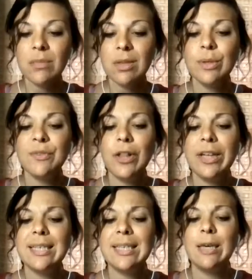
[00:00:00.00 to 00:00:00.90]
was
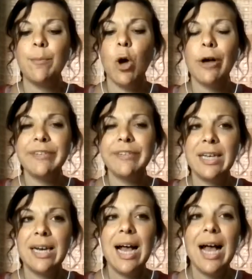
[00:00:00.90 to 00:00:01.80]
falling asleep,
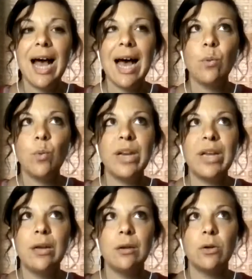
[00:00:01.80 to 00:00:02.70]
often I
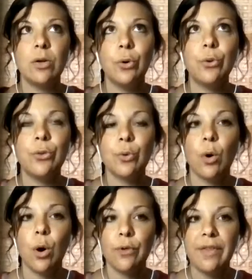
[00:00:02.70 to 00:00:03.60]
wouldn't go through
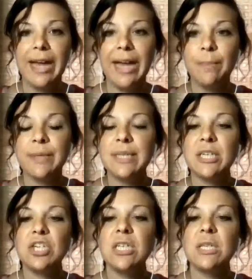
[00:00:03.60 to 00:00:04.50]
all the hand
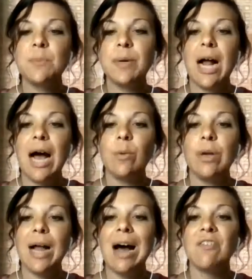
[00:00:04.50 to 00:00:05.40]
positions, but I
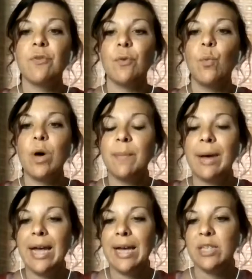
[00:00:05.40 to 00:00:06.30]
would have one of
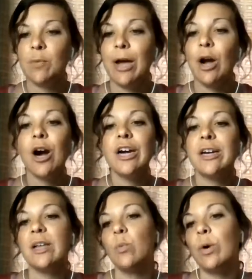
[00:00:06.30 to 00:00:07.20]
my hands on my heart
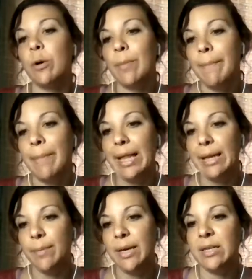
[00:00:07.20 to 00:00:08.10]
and one on my
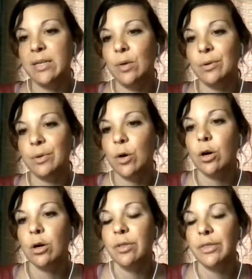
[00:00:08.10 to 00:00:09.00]
belly, because those were
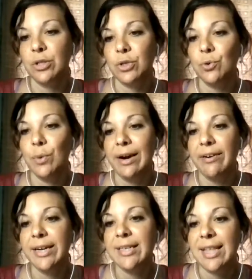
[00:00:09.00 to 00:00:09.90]
the two
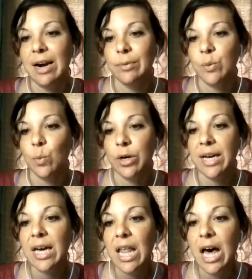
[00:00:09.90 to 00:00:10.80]
areas that I was
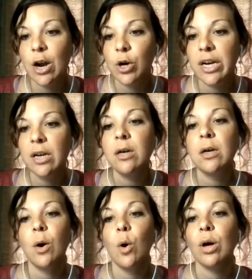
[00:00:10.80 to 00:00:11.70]
working a lot on,
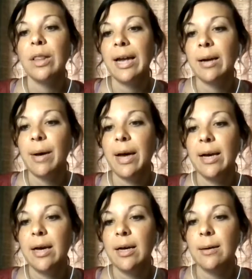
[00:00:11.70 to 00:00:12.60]
or like my
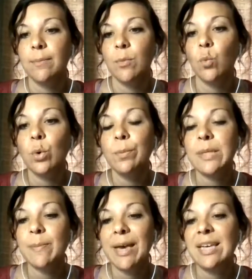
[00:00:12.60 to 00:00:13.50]
womb
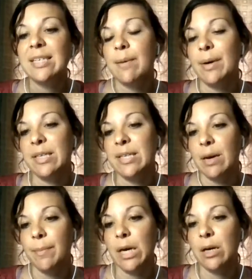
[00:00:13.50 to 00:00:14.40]
space and my
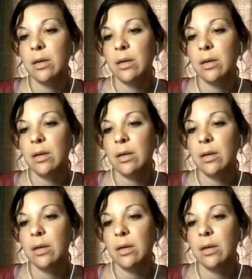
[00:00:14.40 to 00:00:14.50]
stomach.